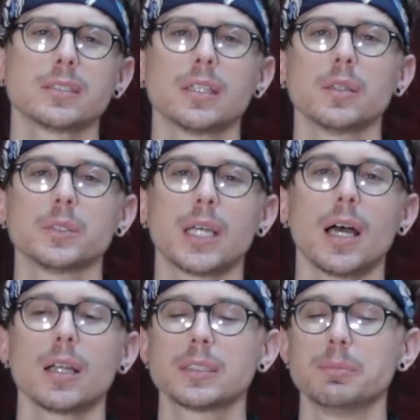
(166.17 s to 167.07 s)
It was
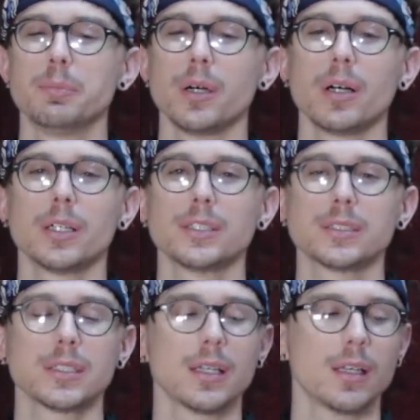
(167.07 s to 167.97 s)
hot as
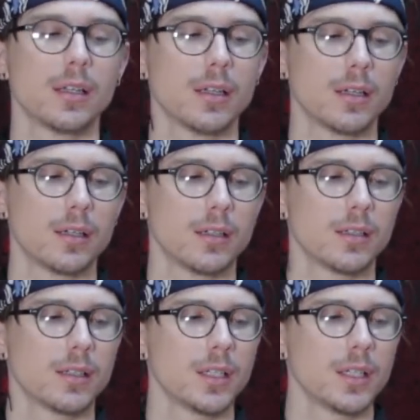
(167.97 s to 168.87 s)
balls, and the
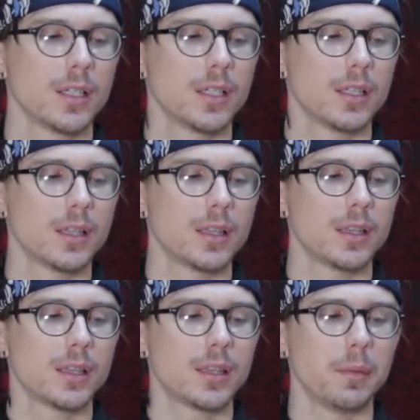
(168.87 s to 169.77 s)

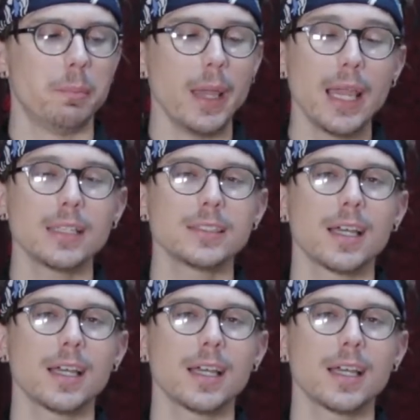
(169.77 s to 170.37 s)
bands